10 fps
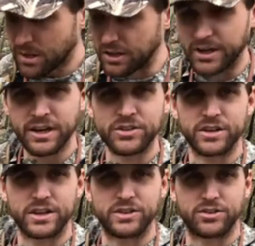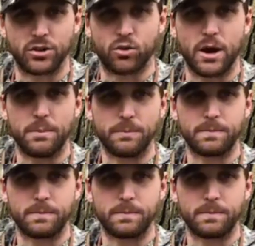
The next thing is the grip.